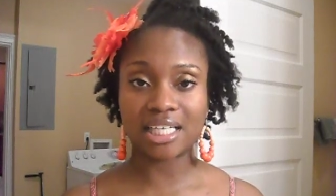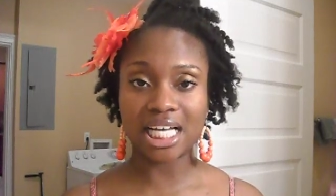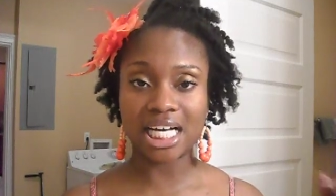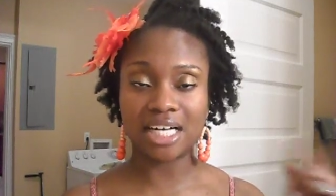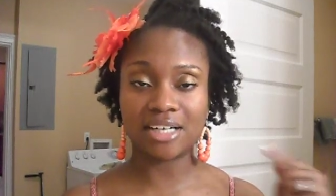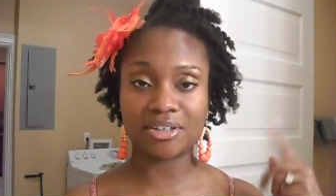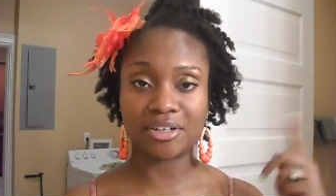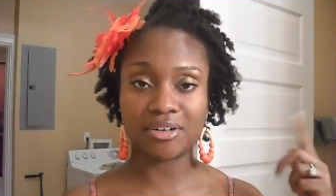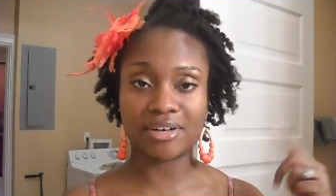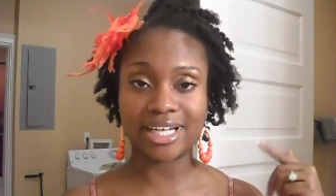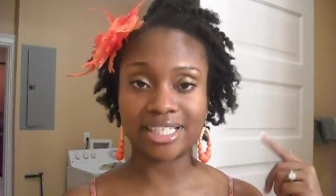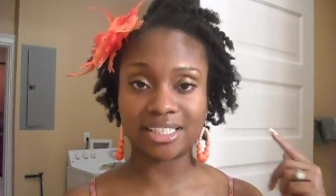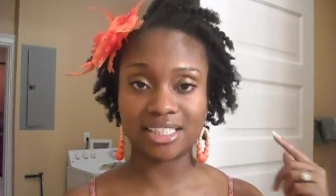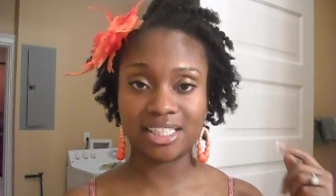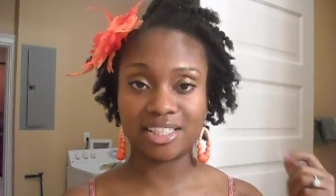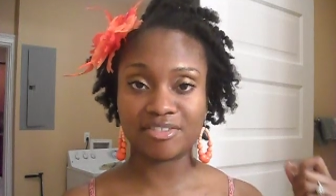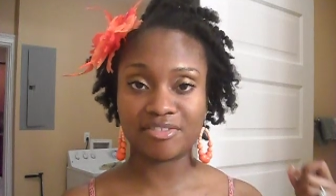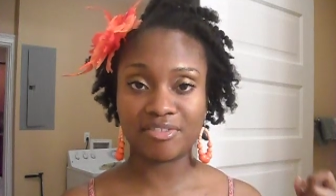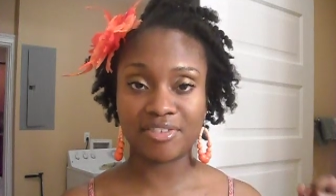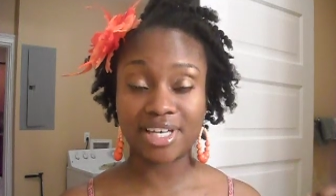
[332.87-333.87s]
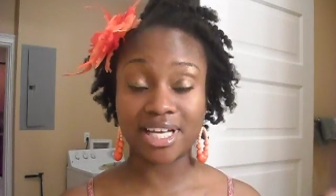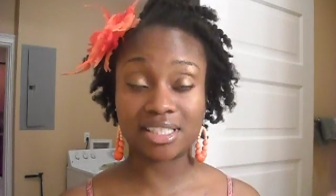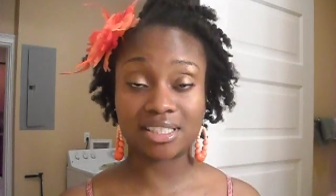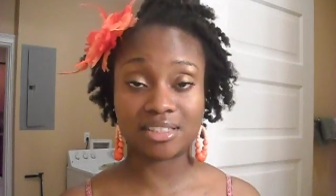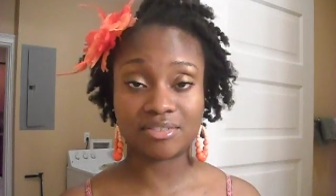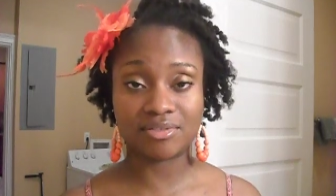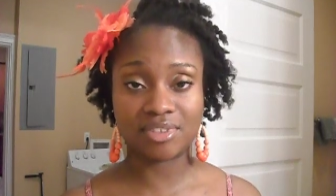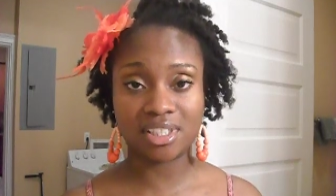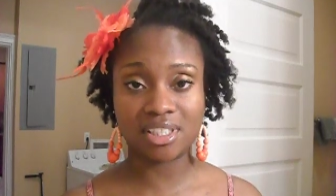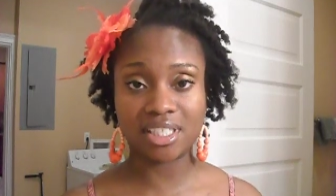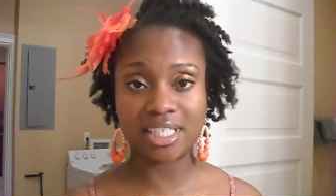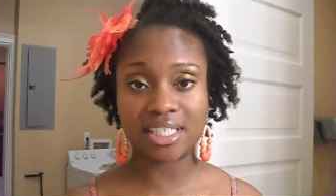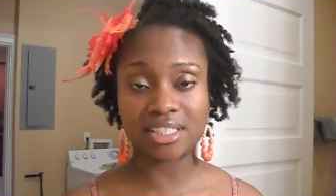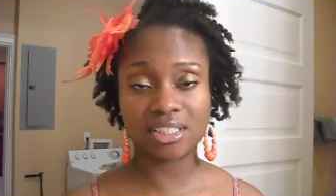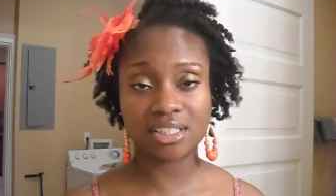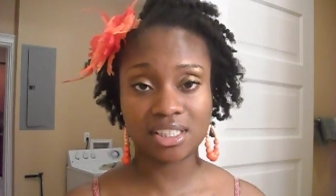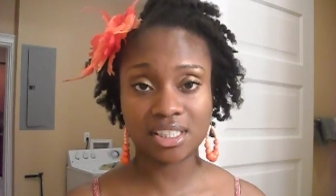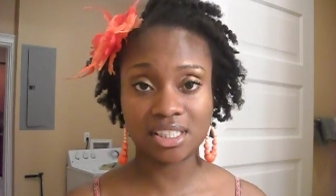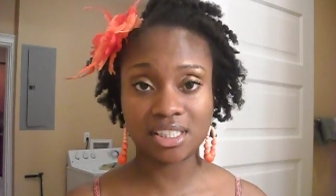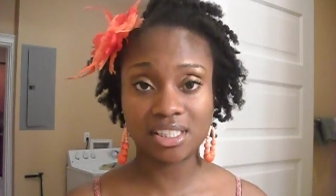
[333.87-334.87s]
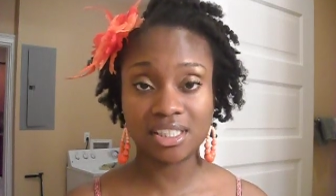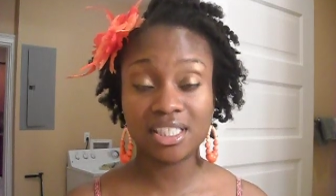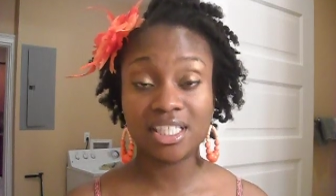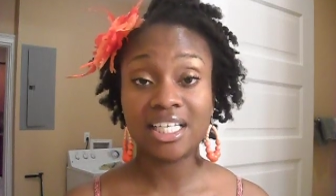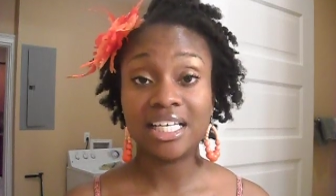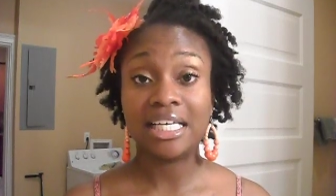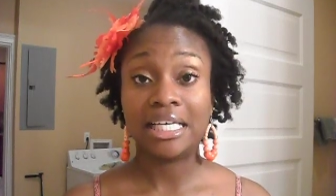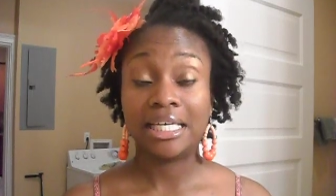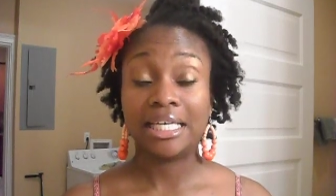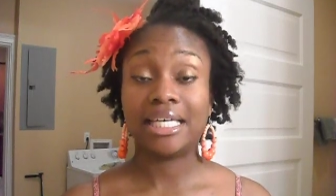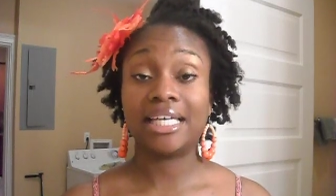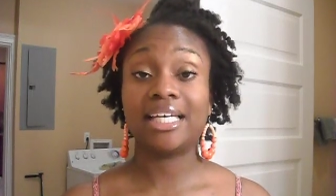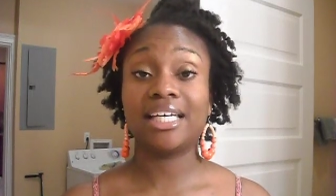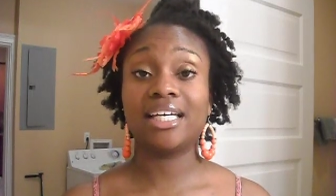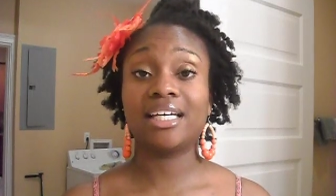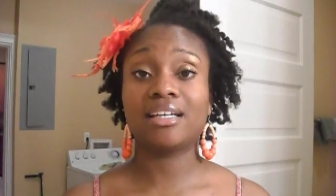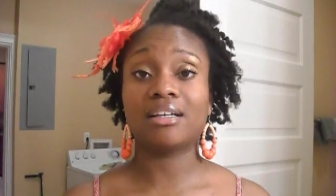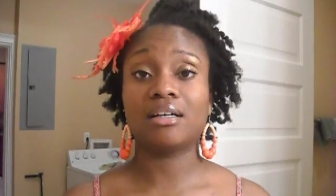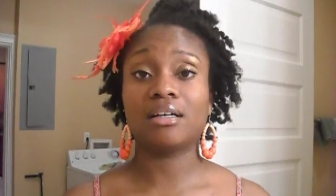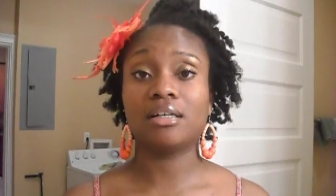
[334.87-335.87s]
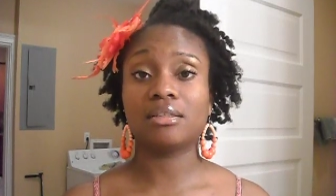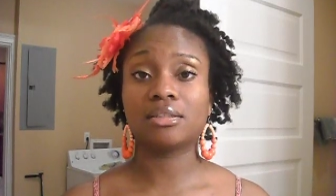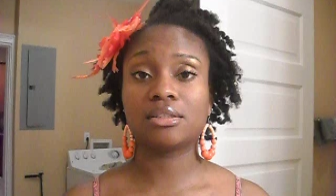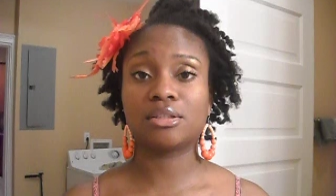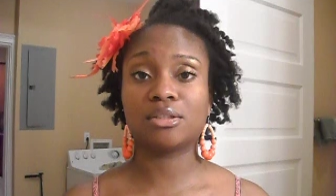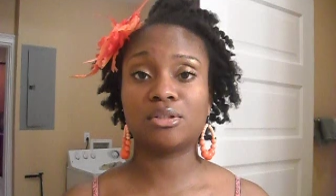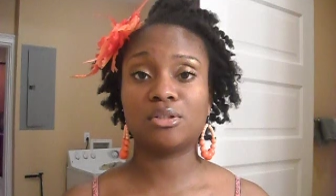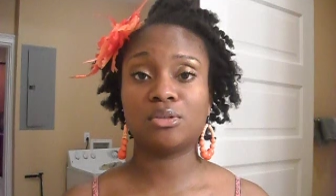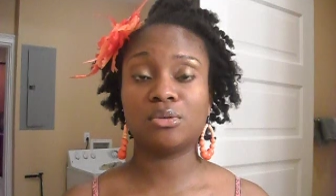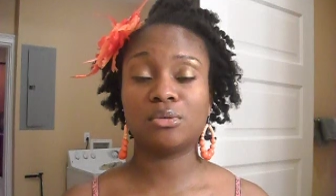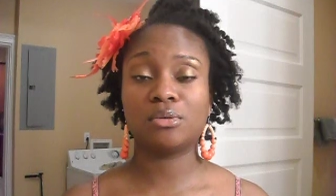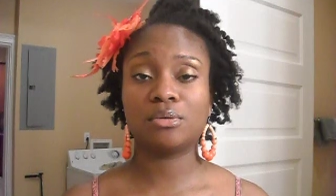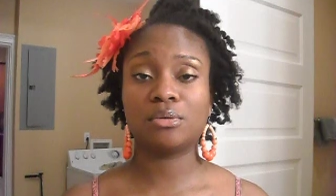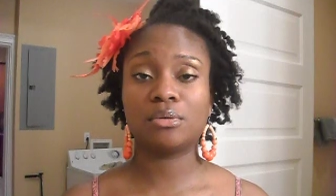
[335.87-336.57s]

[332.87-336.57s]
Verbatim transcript: counteract the effects of DHT and also